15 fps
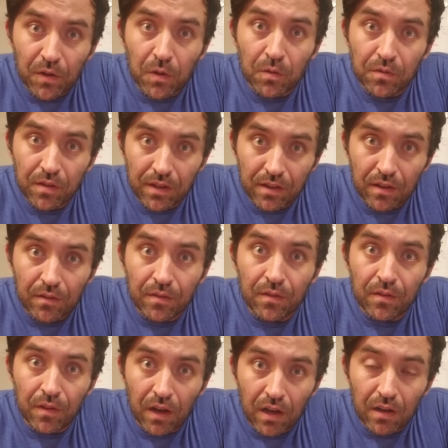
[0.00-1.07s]
those in
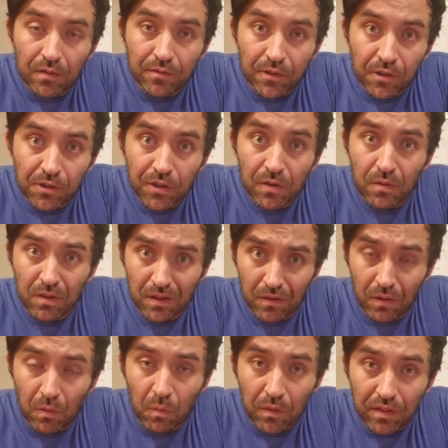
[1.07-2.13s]
the uh, future
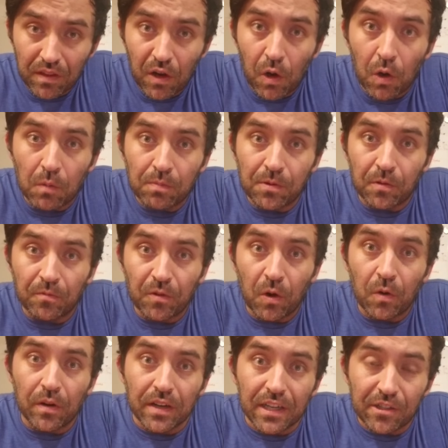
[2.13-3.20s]
with the hopes of
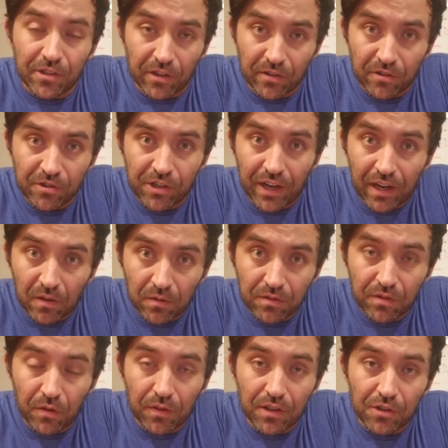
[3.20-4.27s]
growing each other's
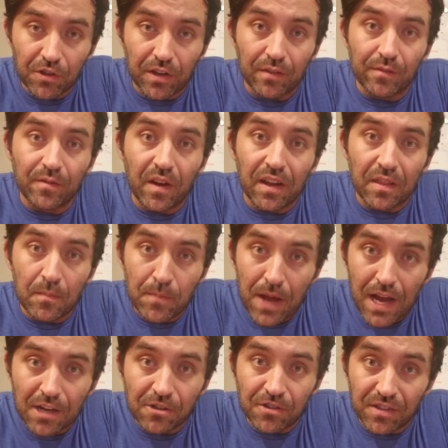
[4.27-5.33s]
channels so that you can find the
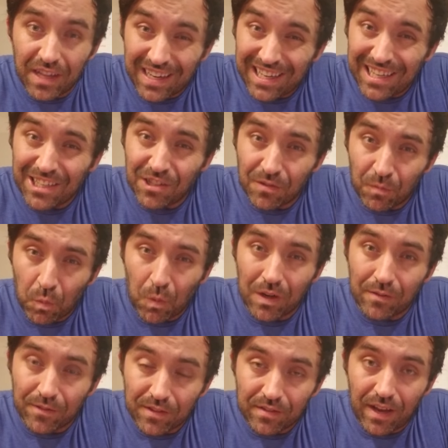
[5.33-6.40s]
passion that each one
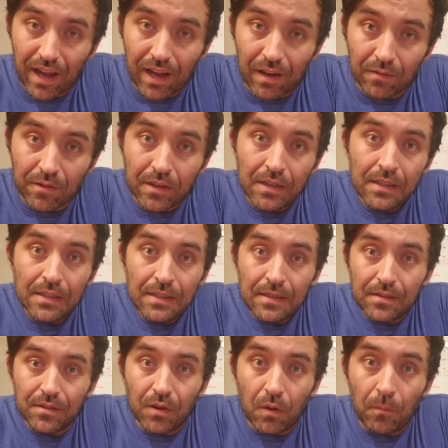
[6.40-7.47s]
of us have.
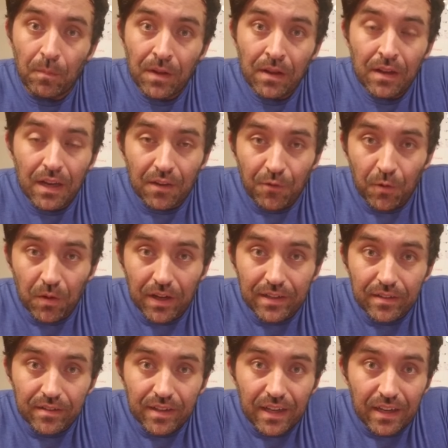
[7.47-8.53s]
So if you'd like
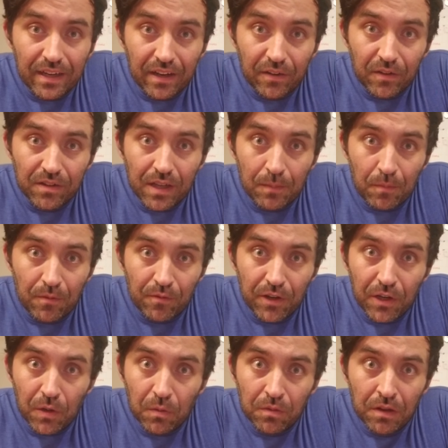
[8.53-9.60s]
to see any other type of
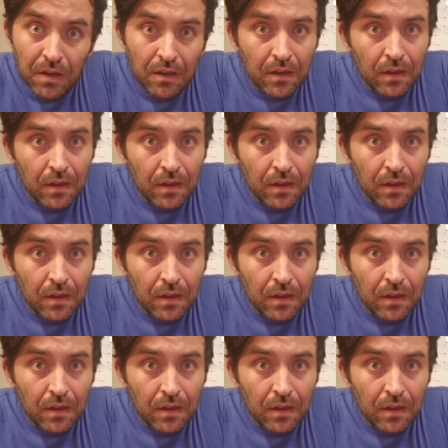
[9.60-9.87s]
videos,